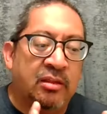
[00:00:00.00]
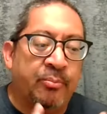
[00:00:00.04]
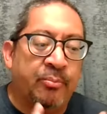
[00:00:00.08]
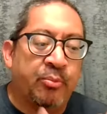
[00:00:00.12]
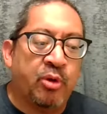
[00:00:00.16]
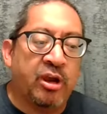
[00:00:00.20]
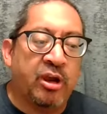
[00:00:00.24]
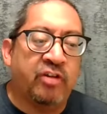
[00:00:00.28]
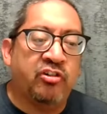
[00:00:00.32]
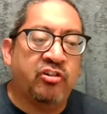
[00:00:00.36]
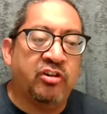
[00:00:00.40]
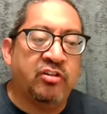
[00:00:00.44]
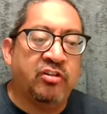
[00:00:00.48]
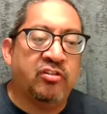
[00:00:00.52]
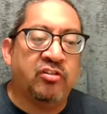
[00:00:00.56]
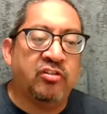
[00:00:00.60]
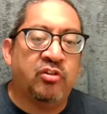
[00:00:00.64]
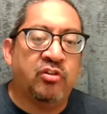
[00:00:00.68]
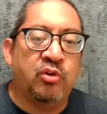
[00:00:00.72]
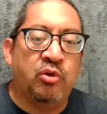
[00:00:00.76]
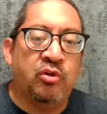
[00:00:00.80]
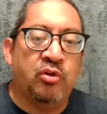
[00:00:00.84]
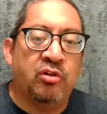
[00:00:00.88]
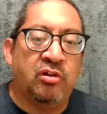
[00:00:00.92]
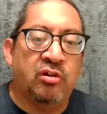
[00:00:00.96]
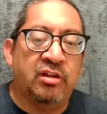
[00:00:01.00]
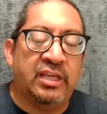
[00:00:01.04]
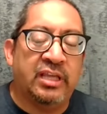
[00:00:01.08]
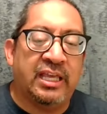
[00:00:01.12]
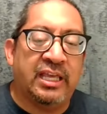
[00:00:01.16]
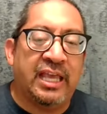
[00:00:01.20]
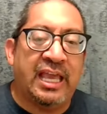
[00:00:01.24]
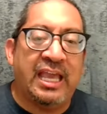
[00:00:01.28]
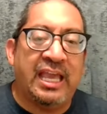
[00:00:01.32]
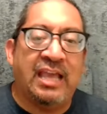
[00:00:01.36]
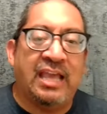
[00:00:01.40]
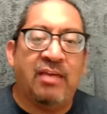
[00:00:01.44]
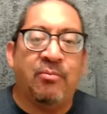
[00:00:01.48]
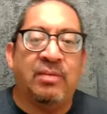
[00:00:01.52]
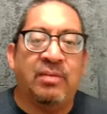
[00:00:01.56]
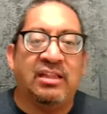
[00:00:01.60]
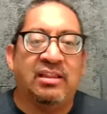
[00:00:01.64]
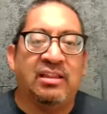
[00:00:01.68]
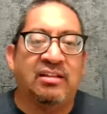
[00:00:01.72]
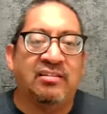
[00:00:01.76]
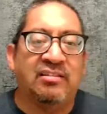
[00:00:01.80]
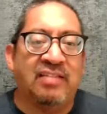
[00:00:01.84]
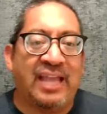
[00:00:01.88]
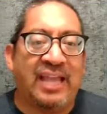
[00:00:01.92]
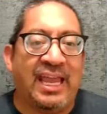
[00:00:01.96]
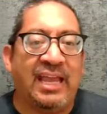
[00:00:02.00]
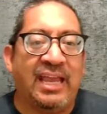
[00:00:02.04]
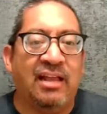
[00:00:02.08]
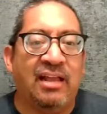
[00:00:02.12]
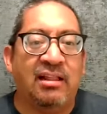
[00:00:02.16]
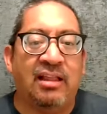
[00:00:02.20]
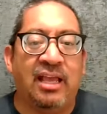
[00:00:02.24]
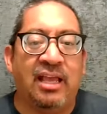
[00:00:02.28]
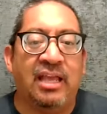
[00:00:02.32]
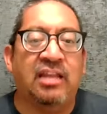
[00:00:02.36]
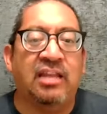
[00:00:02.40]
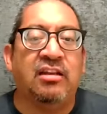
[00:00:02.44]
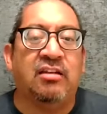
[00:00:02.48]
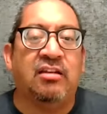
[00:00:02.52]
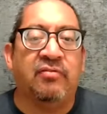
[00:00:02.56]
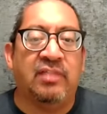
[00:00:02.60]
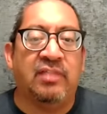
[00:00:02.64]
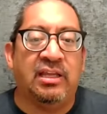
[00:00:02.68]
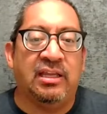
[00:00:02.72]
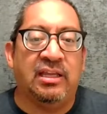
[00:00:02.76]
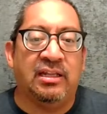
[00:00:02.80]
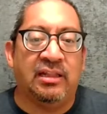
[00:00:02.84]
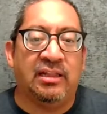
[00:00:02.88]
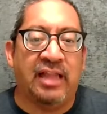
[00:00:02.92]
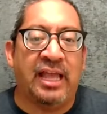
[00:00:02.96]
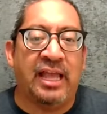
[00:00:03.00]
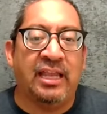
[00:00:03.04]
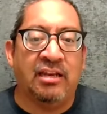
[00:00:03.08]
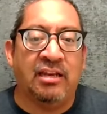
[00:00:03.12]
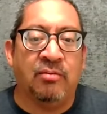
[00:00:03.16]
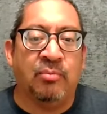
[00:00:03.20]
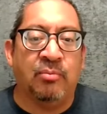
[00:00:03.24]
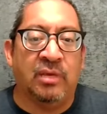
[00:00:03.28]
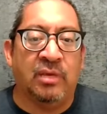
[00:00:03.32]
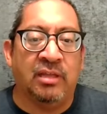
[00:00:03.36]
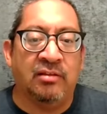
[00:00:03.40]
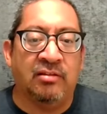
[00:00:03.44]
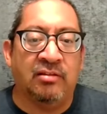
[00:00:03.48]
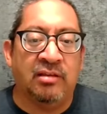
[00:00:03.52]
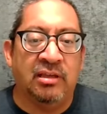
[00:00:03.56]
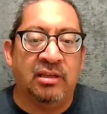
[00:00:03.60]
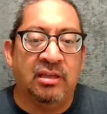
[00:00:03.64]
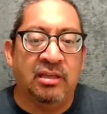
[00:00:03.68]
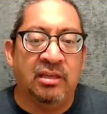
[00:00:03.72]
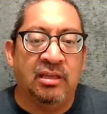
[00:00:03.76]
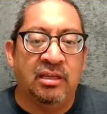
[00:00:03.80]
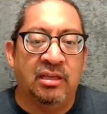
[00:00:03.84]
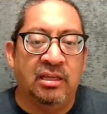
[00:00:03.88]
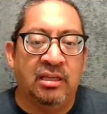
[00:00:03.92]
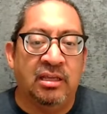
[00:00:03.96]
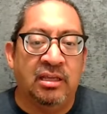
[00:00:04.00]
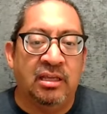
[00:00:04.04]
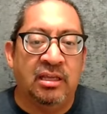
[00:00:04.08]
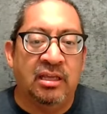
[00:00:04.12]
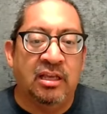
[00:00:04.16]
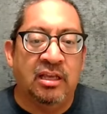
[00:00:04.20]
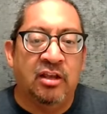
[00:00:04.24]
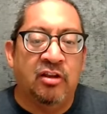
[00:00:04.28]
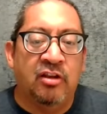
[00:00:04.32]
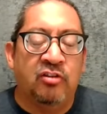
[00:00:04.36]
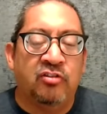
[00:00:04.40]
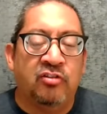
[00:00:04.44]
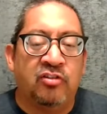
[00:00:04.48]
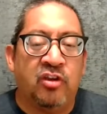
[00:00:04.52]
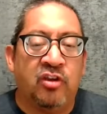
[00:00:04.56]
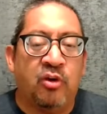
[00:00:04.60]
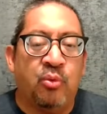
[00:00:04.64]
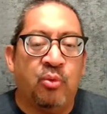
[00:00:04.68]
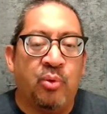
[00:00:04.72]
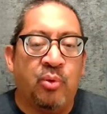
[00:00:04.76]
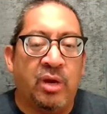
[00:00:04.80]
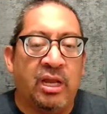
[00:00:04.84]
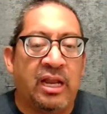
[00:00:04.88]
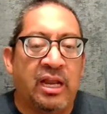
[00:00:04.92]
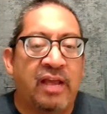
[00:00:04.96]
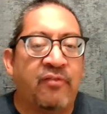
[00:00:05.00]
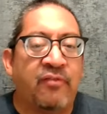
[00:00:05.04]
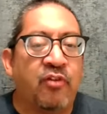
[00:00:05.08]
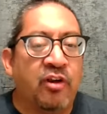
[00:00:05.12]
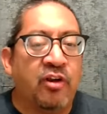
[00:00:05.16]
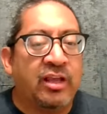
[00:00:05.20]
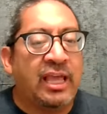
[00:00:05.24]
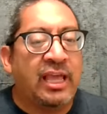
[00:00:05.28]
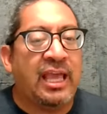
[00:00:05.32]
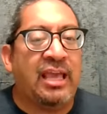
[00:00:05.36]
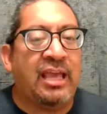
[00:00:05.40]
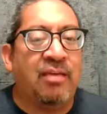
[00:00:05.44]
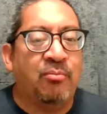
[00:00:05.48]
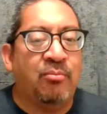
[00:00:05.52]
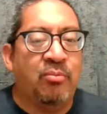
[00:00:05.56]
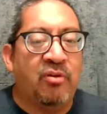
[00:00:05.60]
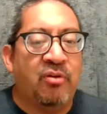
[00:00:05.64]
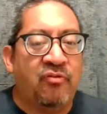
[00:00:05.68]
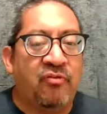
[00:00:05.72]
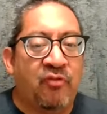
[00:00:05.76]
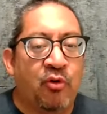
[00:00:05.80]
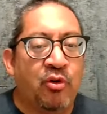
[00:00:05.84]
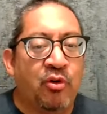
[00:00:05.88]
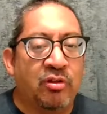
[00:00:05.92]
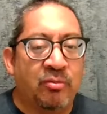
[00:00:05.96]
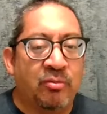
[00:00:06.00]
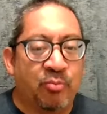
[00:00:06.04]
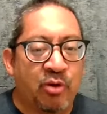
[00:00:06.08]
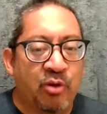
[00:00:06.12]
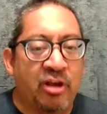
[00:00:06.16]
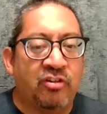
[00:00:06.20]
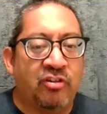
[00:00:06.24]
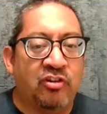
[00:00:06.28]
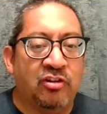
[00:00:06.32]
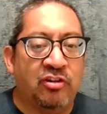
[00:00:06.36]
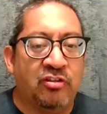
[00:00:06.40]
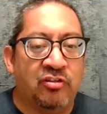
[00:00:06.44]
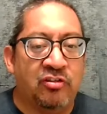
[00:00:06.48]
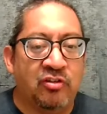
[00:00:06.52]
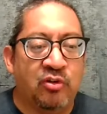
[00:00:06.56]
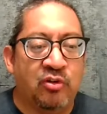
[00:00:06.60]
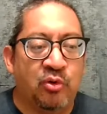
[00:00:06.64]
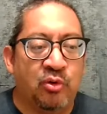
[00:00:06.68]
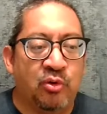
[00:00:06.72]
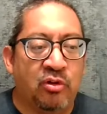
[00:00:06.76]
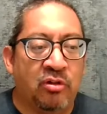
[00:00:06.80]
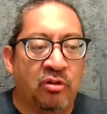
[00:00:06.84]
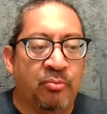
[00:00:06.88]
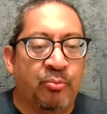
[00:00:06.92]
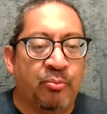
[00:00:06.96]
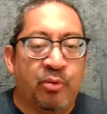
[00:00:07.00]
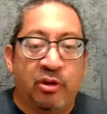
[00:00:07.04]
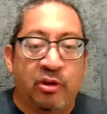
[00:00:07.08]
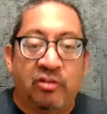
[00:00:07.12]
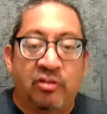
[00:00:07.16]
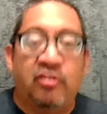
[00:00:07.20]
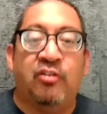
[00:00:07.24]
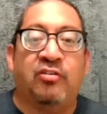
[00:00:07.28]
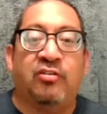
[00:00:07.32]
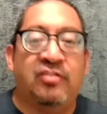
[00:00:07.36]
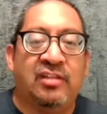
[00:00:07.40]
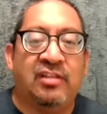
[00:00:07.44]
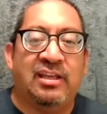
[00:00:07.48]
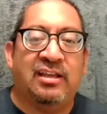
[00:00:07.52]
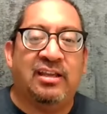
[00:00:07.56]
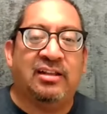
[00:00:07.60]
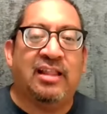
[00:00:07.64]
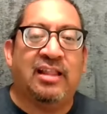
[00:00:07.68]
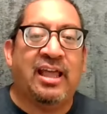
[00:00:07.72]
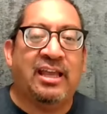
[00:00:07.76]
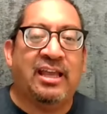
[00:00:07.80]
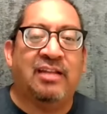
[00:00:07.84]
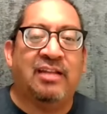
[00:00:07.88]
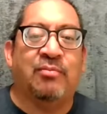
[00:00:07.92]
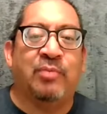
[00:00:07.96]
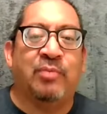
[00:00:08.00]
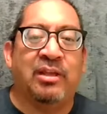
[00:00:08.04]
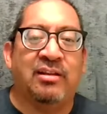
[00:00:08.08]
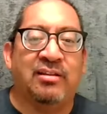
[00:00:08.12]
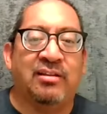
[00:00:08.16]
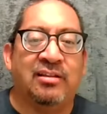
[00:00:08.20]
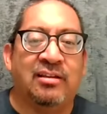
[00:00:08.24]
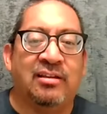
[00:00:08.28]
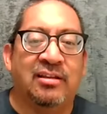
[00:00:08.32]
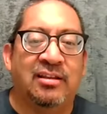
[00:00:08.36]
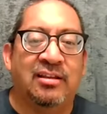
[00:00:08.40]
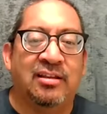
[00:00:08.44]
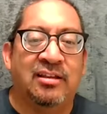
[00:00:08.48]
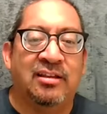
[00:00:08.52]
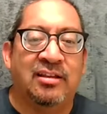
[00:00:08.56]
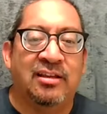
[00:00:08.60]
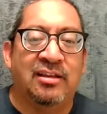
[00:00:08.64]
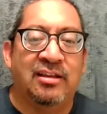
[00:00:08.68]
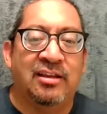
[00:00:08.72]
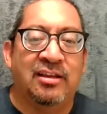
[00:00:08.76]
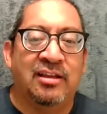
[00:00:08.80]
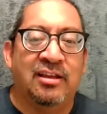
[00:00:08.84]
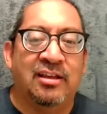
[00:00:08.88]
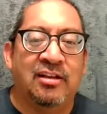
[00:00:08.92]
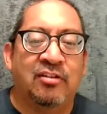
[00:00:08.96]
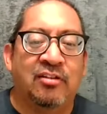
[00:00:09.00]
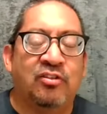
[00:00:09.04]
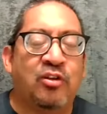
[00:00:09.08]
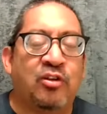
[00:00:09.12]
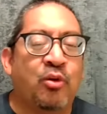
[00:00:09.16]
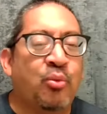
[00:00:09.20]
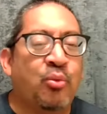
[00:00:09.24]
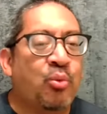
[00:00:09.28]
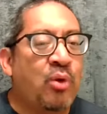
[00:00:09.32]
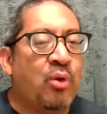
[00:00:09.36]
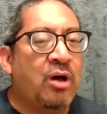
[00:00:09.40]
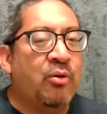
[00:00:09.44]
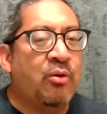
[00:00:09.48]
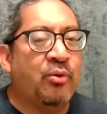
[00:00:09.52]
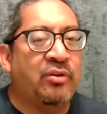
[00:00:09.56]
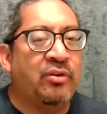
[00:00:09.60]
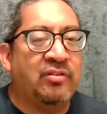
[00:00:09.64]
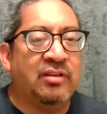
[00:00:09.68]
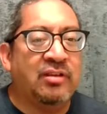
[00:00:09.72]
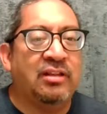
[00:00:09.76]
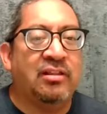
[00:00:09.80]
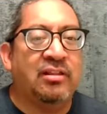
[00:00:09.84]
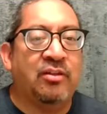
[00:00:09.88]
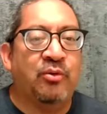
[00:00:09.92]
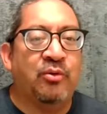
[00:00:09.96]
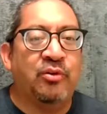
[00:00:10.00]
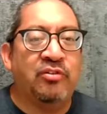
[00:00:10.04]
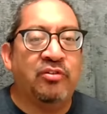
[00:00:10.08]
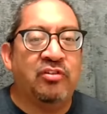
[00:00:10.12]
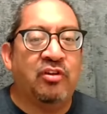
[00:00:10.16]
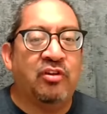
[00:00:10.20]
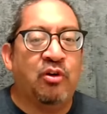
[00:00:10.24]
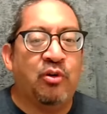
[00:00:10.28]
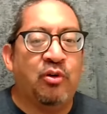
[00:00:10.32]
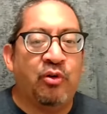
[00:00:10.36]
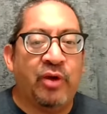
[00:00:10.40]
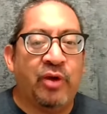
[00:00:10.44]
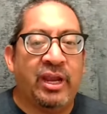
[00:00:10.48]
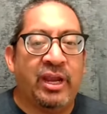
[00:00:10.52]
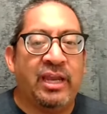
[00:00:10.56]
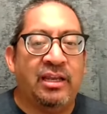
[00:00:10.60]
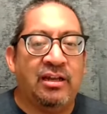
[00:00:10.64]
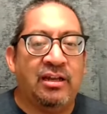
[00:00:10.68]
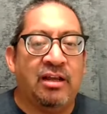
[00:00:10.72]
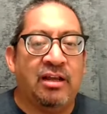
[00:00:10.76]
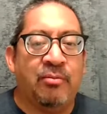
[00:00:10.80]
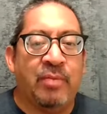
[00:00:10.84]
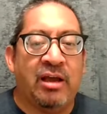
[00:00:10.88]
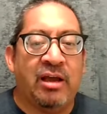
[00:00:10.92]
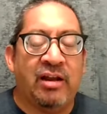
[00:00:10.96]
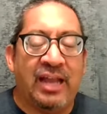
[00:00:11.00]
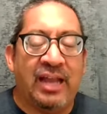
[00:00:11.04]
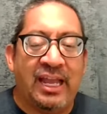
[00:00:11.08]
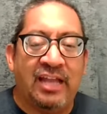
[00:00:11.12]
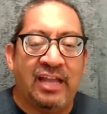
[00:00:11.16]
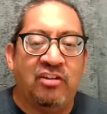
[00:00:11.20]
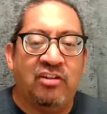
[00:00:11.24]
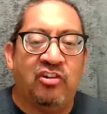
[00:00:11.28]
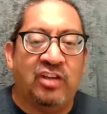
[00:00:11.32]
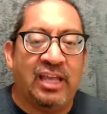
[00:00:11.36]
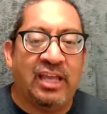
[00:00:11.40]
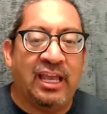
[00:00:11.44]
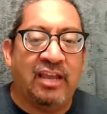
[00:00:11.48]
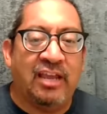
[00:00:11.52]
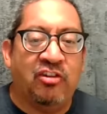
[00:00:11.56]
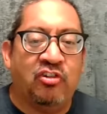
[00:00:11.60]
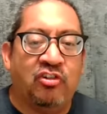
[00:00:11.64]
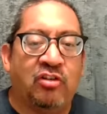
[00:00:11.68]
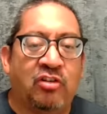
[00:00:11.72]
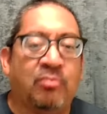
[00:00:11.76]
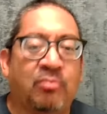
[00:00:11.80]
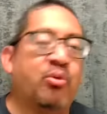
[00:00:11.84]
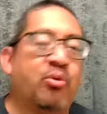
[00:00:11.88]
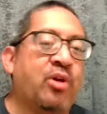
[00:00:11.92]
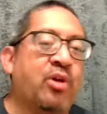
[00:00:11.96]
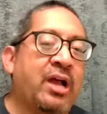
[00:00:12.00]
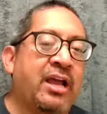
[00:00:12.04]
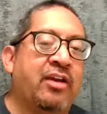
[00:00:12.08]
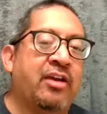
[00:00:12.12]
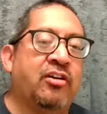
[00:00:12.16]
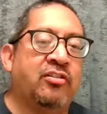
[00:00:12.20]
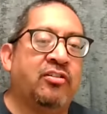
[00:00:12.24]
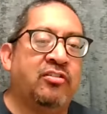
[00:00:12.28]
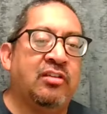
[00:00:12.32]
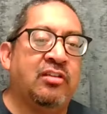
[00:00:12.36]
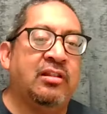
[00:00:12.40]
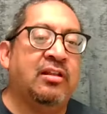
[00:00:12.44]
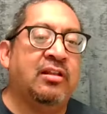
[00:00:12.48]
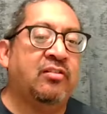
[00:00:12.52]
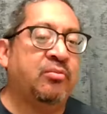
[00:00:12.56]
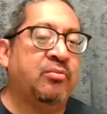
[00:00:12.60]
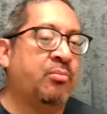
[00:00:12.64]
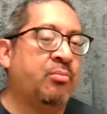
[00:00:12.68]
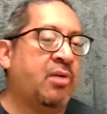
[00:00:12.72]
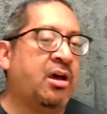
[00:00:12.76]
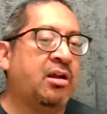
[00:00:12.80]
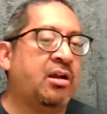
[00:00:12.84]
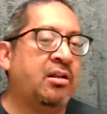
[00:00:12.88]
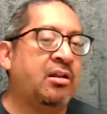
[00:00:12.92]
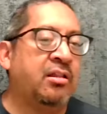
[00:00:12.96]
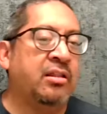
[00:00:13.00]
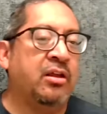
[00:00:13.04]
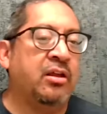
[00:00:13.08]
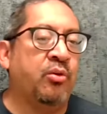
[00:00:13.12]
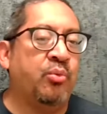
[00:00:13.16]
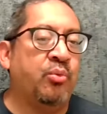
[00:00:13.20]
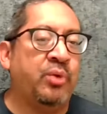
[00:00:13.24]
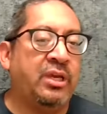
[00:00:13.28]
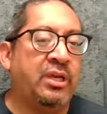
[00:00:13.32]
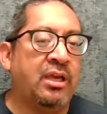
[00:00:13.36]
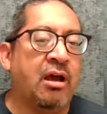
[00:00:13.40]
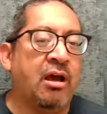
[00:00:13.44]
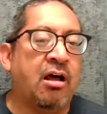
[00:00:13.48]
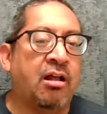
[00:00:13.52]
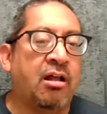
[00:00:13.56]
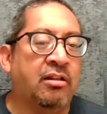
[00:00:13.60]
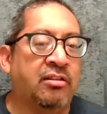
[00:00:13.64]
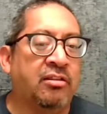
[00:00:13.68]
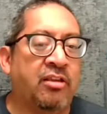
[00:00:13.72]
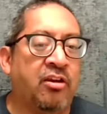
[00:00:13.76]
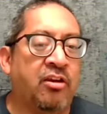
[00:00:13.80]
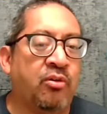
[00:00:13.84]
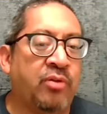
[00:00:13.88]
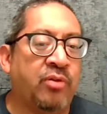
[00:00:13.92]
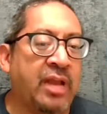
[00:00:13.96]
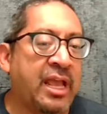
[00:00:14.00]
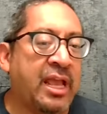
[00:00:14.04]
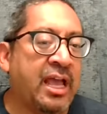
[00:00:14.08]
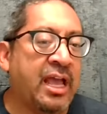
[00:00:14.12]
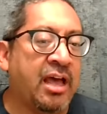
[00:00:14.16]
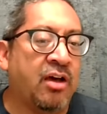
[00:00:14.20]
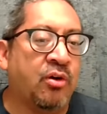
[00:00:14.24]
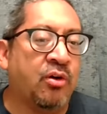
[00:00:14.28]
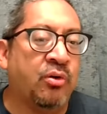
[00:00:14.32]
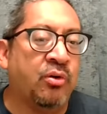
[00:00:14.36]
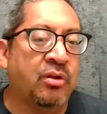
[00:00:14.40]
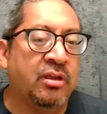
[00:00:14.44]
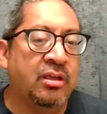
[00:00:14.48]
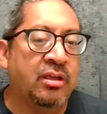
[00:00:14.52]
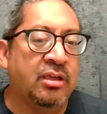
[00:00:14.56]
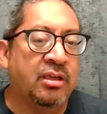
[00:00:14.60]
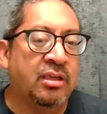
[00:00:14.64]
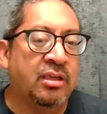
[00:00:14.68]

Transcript: Prussian school came at the tail end of the Enlightenment. So whatever came before the Prussian school produced the Enlightenment. So what was it that was so great about education prior to this model that we all know now